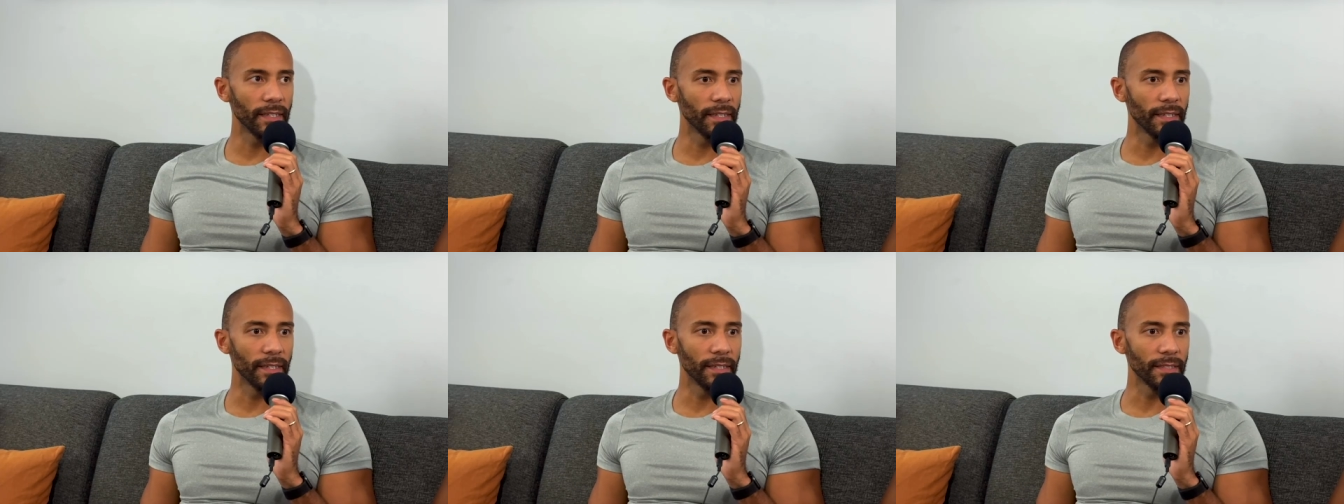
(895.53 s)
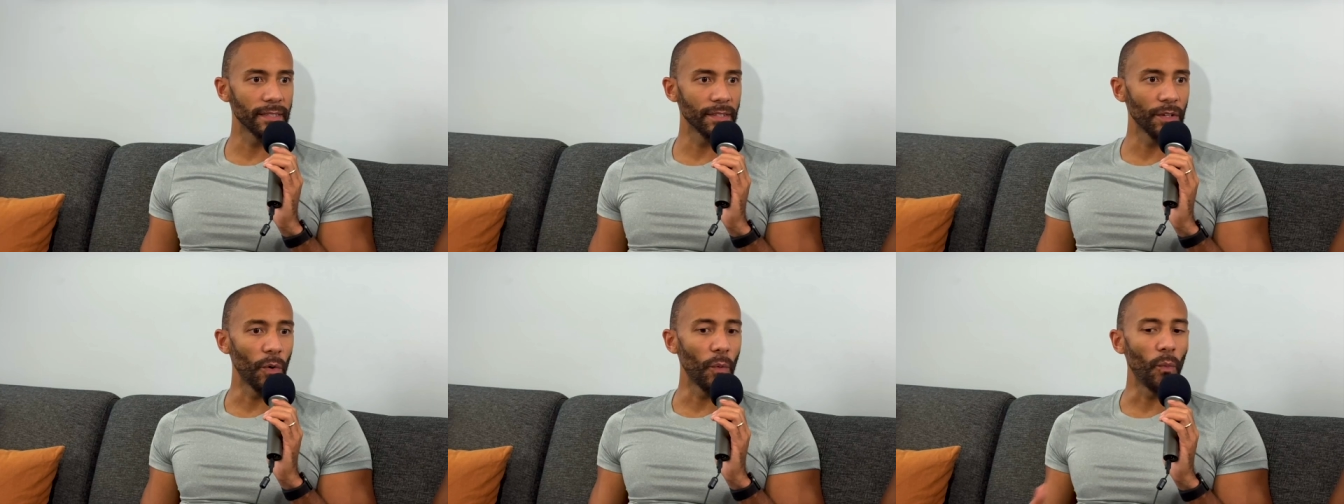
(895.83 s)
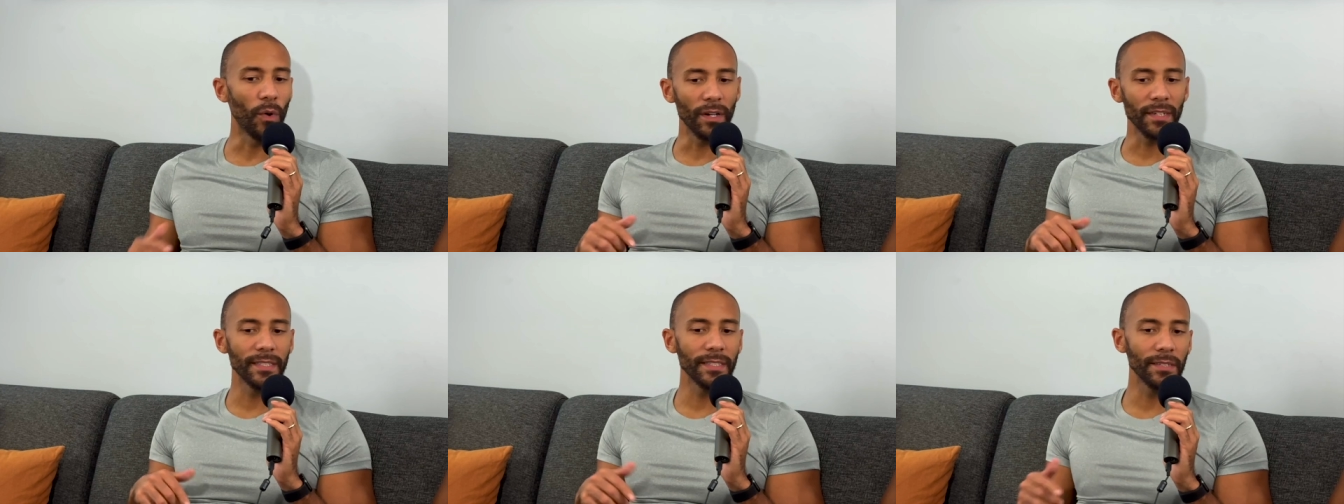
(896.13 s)
is,
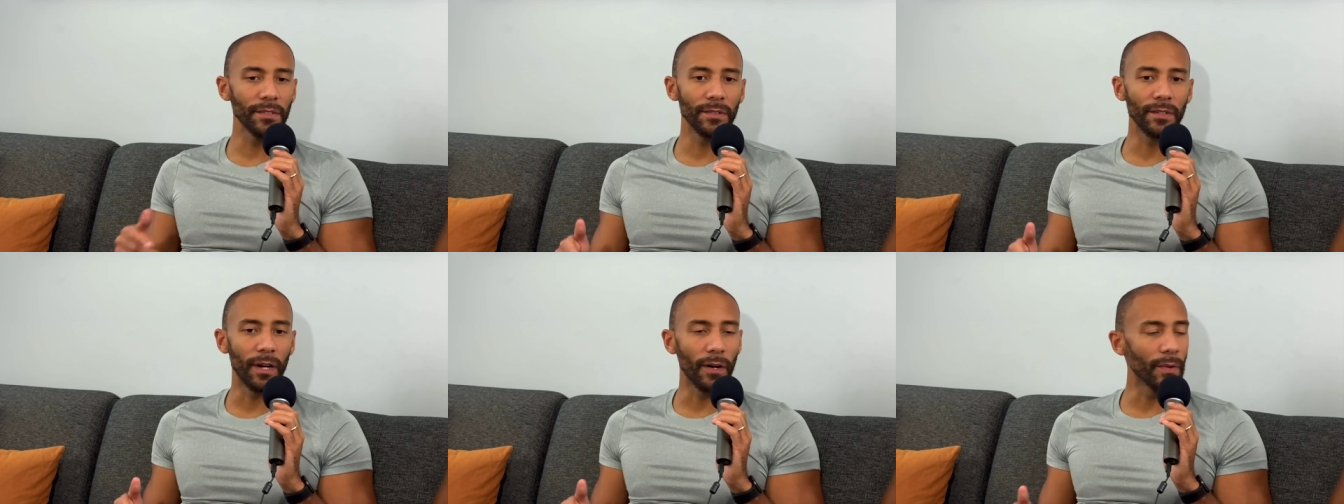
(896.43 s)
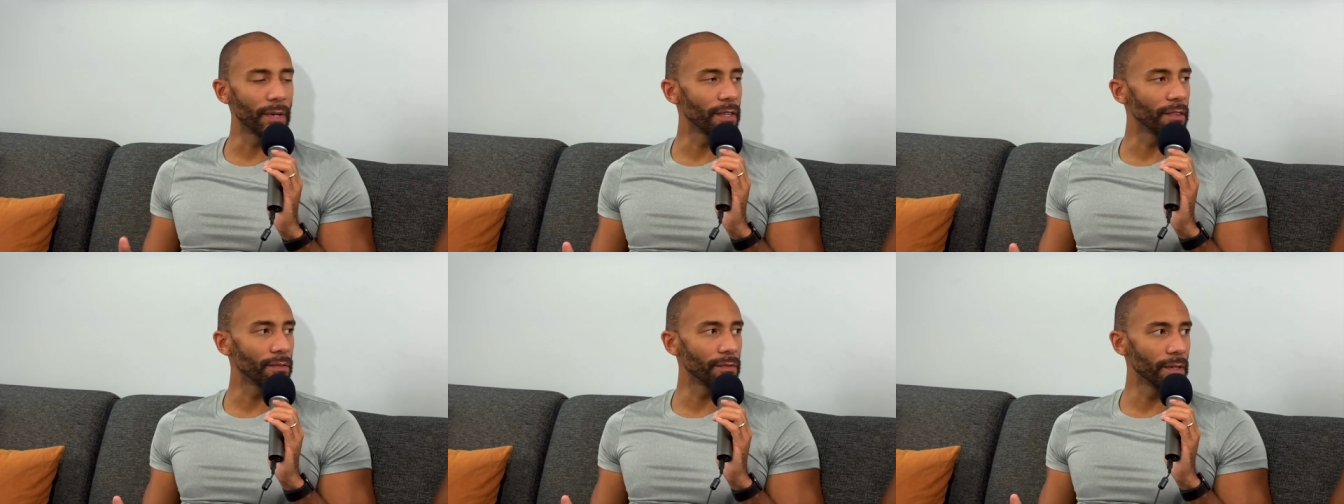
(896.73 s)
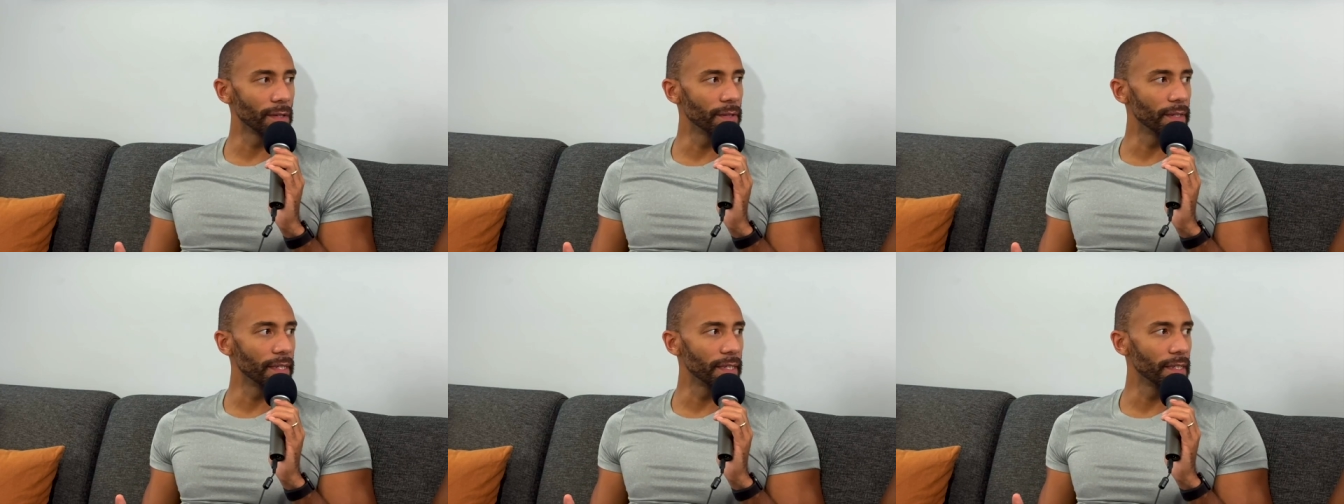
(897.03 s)
we're still going
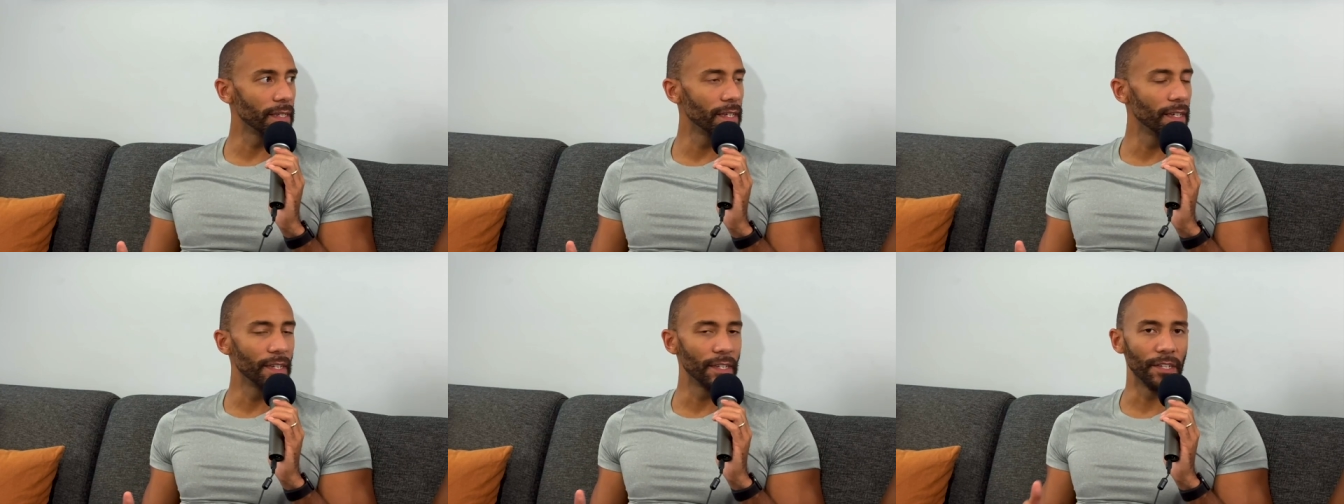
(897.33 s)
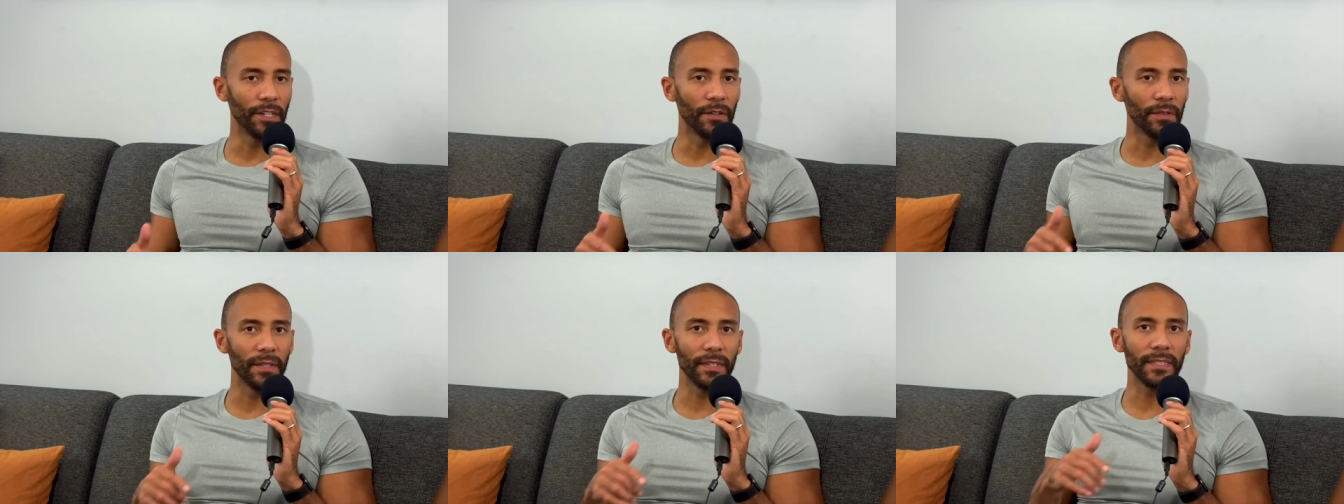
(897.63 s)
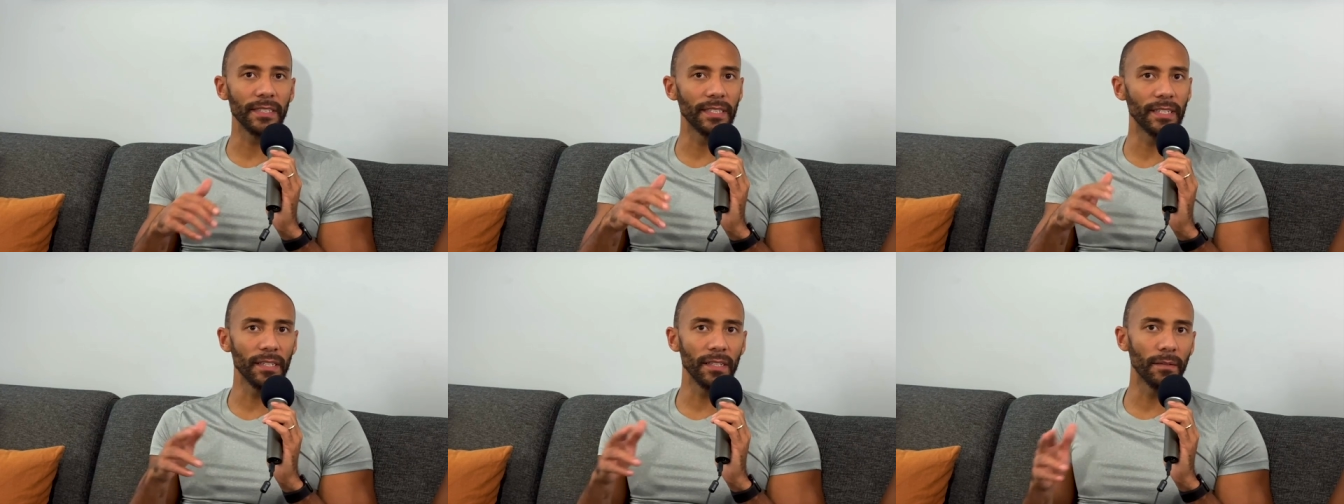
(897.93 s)
through it. Yeah. You know,
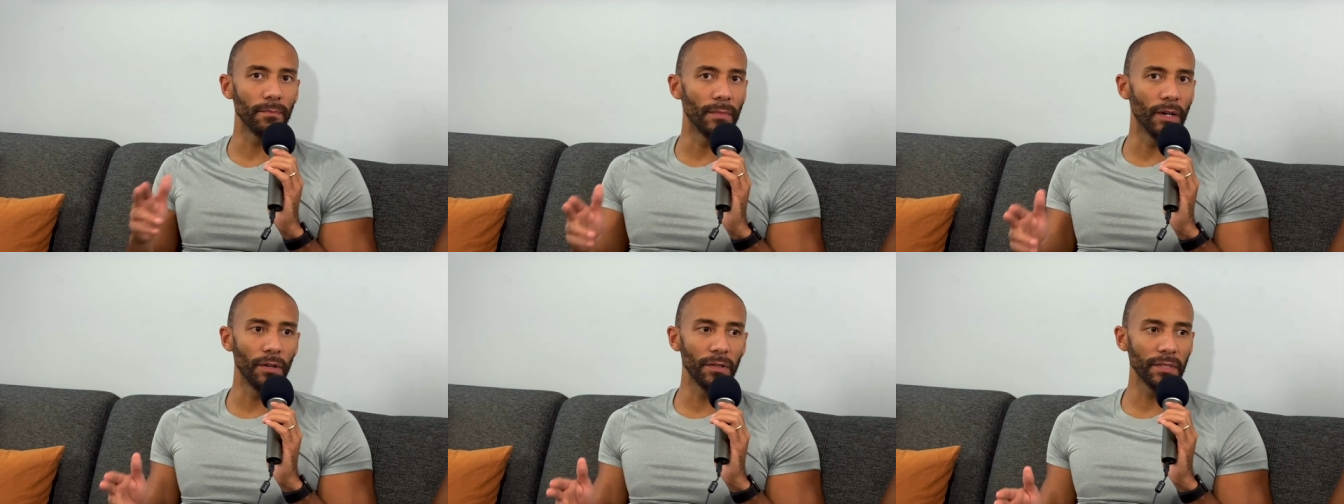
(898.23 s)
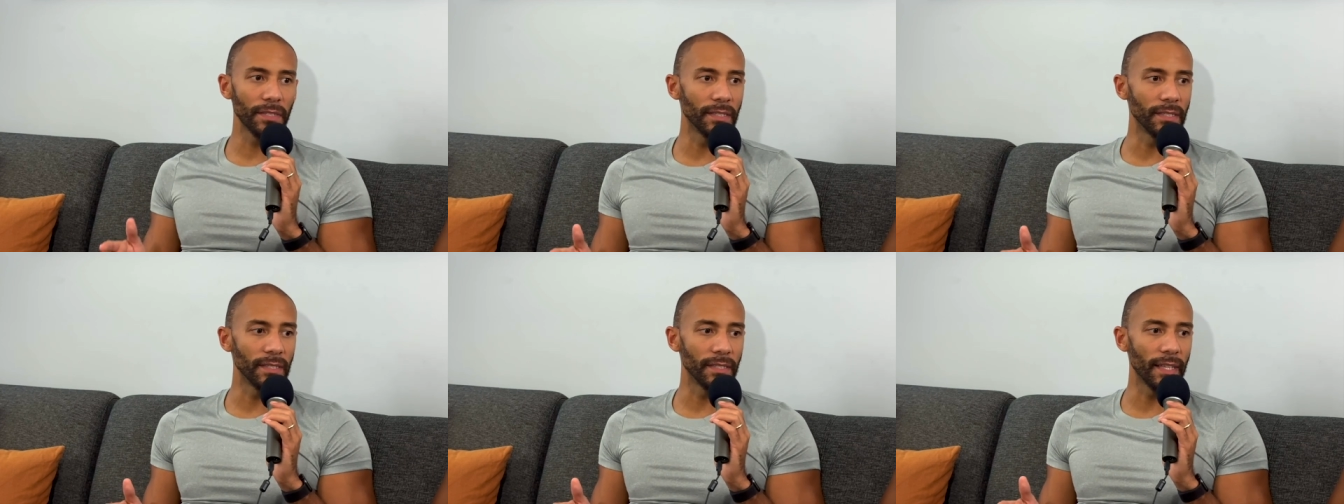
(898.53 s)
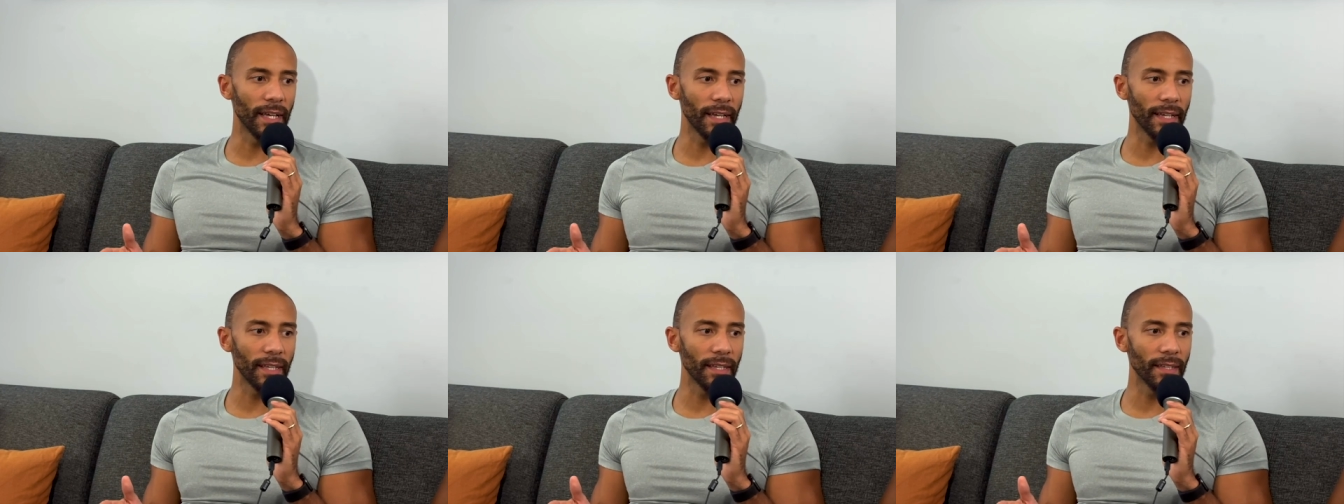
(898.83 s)
there's still emotions
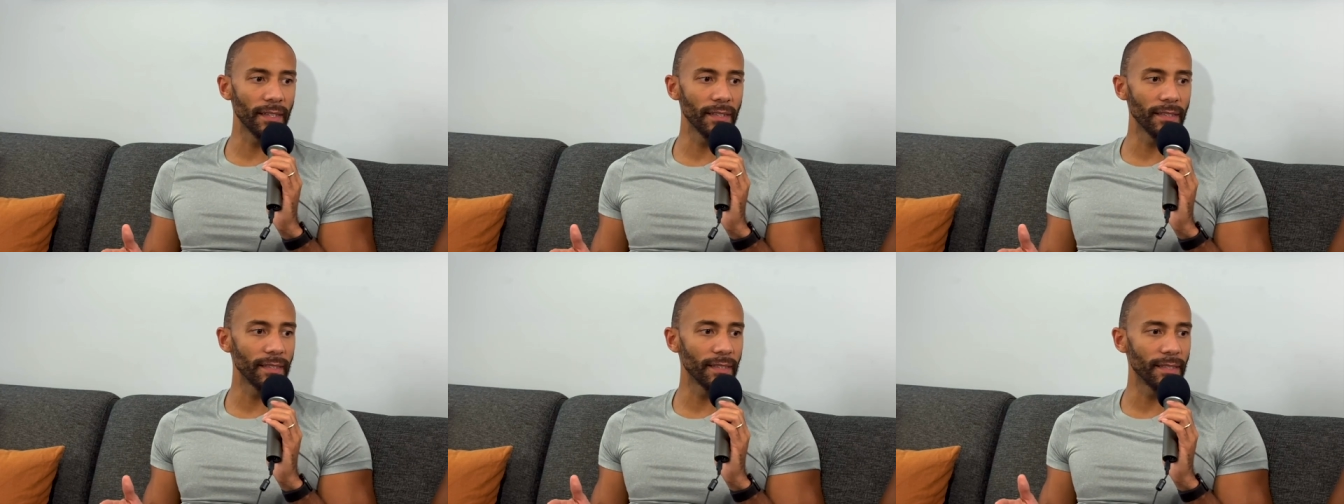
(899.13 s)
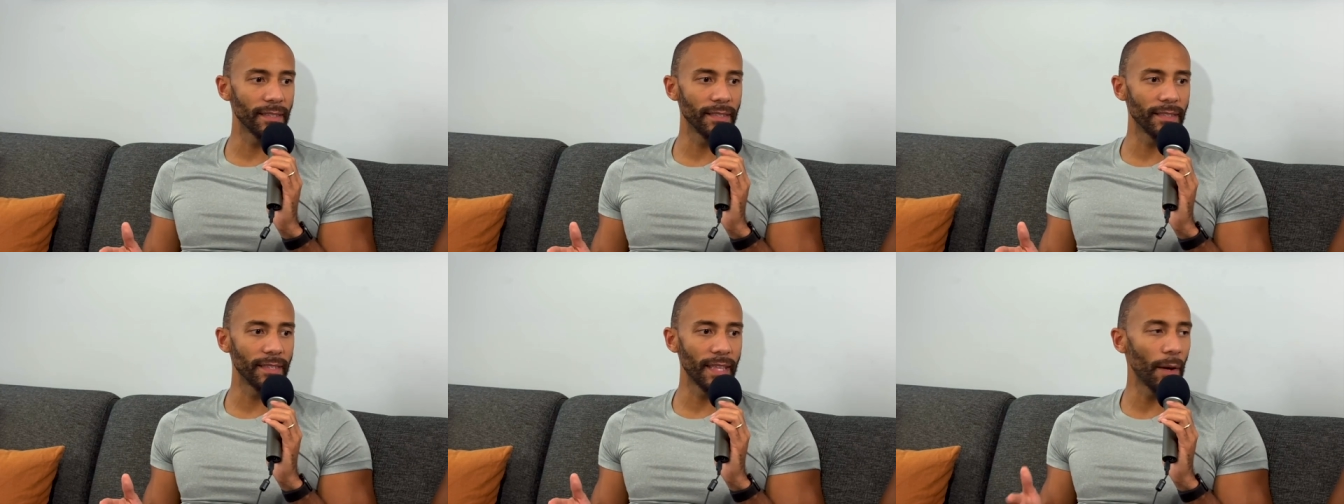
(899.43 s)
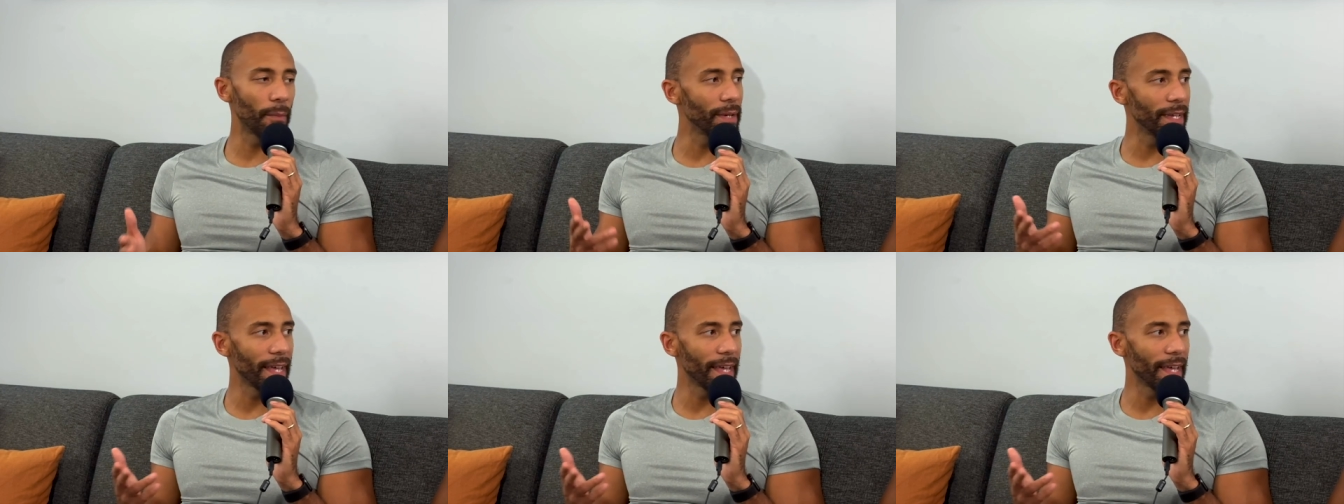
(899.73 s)
that that we